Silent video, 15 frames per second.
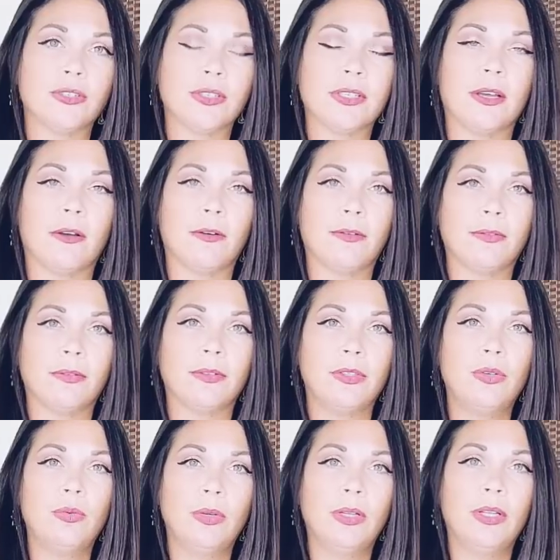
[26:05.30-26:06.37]
yourself.
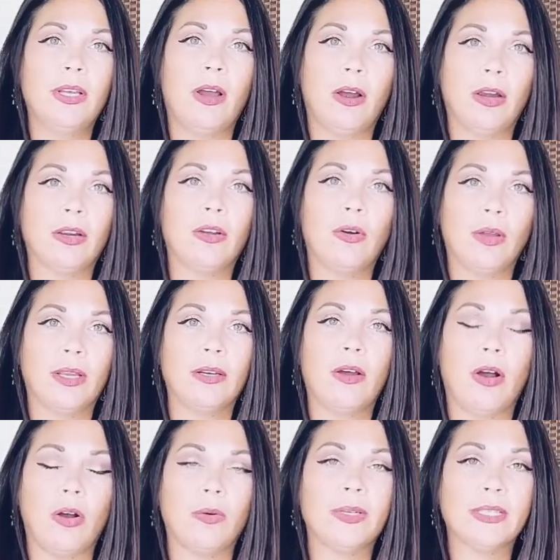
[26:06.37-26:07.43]
You really are going
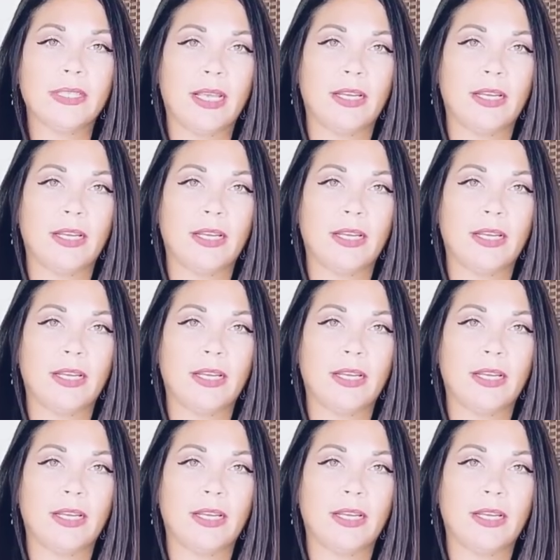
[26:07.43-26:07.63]
to always